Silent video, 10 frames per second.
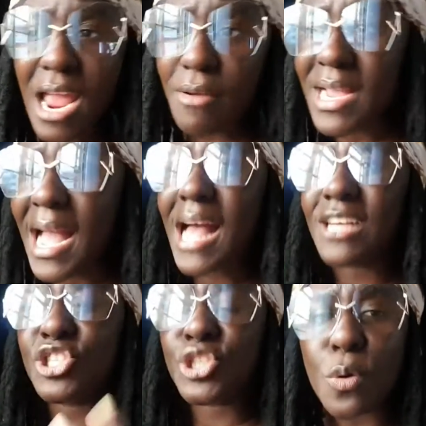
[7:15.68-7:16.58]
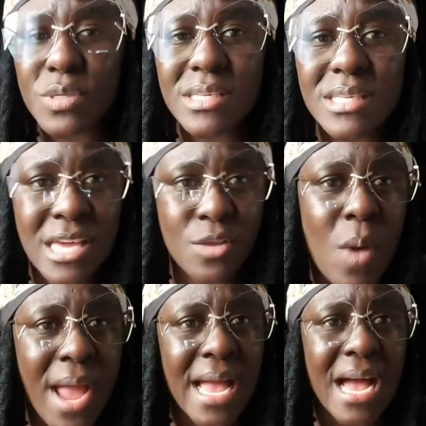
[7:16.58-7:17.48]
Erica has chosen
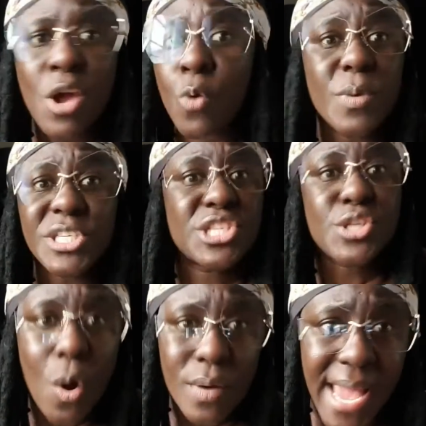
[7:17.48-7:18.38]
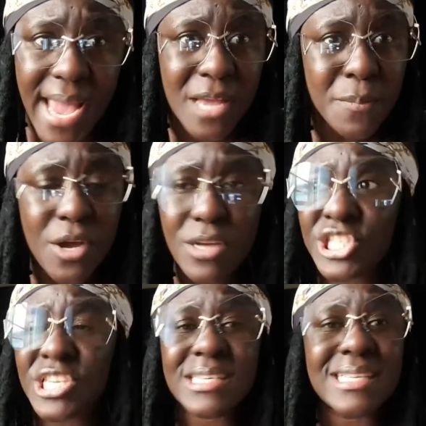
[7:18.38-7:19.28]
Kidwire, which is okay
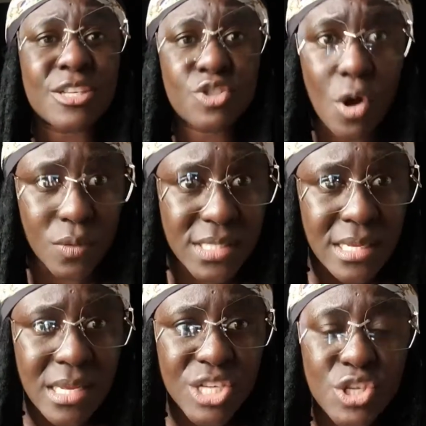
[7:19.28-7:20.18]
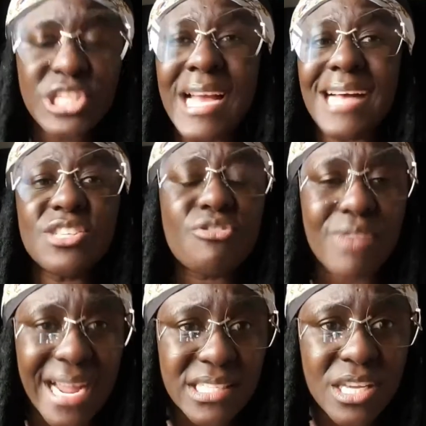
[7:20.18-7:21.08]
because she's an adult. So she has
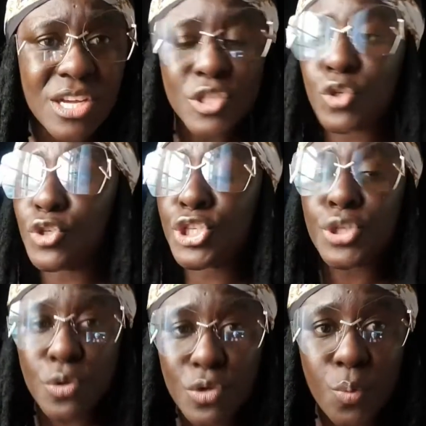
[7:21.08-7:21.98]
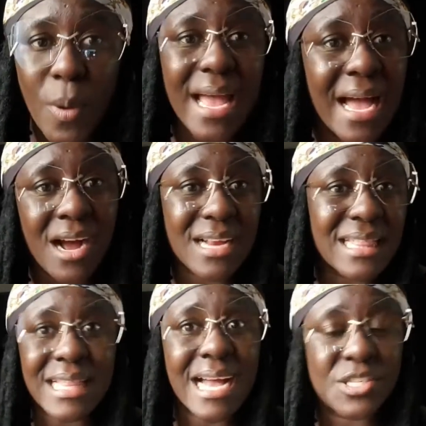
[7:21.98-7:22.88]
a right to choose where her
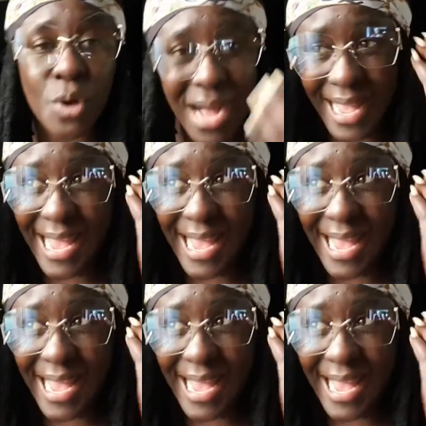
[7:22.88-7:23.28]
heart lies, or her